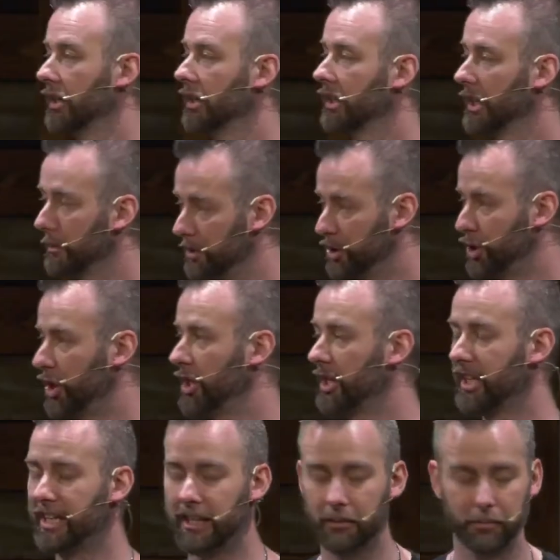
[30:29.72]
let me show you
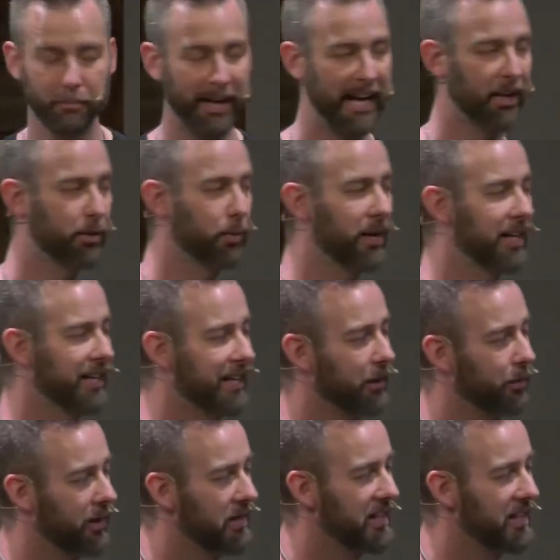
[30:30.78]
the pathway to get rid of